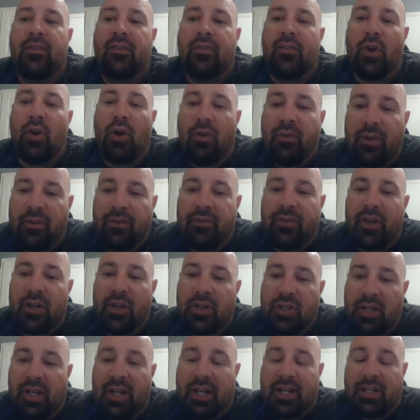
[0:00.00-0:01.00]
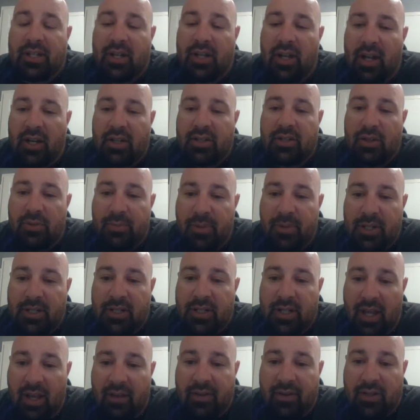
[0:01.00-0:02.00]
overfishing has caused so much
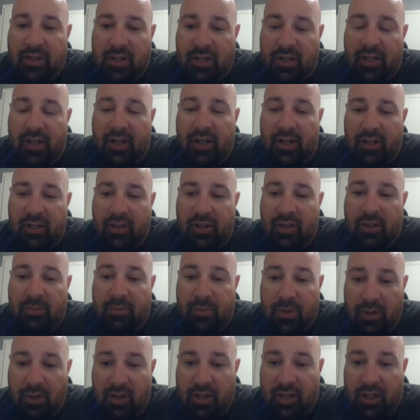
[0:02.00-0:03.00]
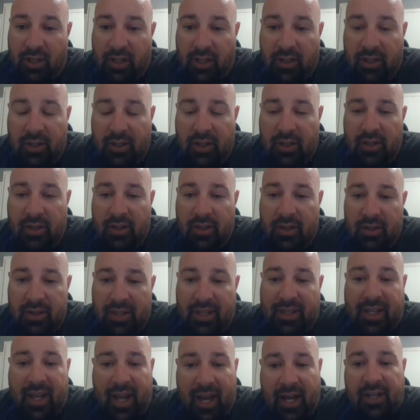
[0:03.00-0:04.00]
damage in their community
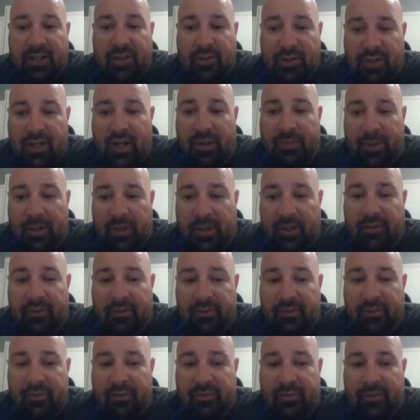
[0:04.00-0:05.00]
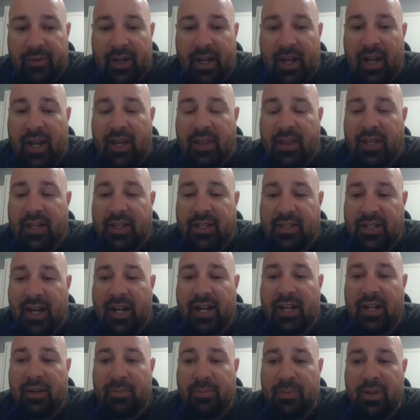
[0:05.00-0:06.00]
that they had to do something, and they
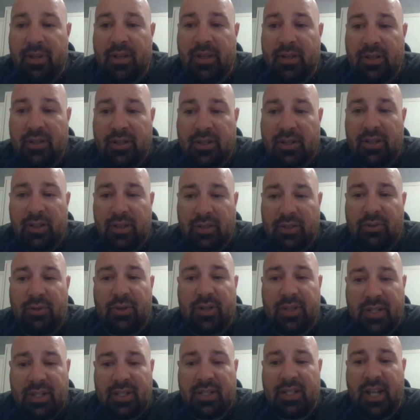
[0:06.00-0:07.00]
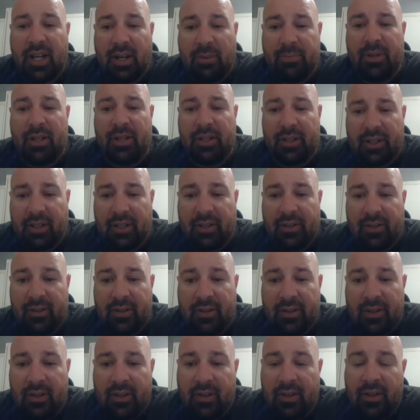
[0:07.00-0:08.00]
decided to look towards sustainability
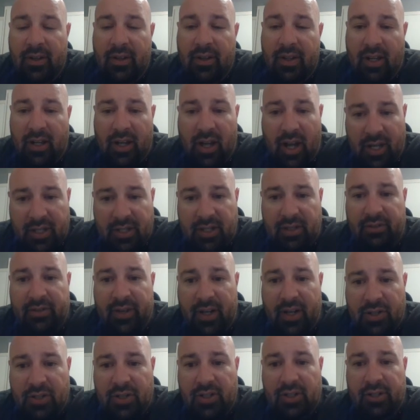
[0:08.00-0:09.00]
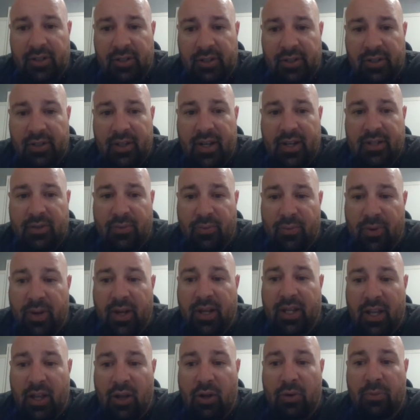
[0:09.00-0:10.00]
and conservation as a way
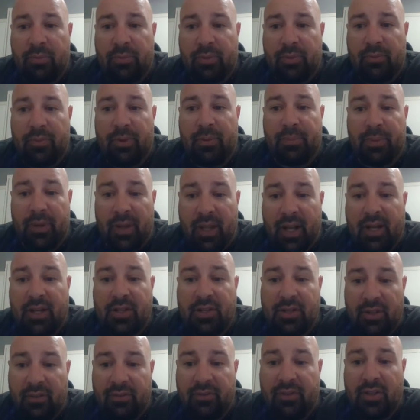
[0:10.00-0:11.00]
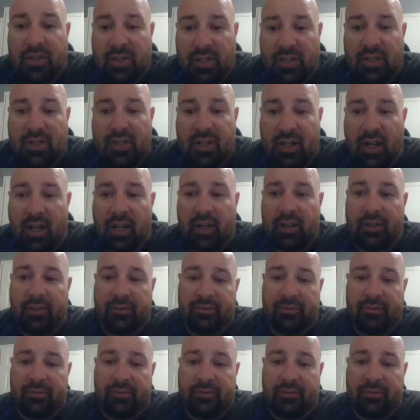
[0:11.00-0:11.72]
to help replenish the fishing stock.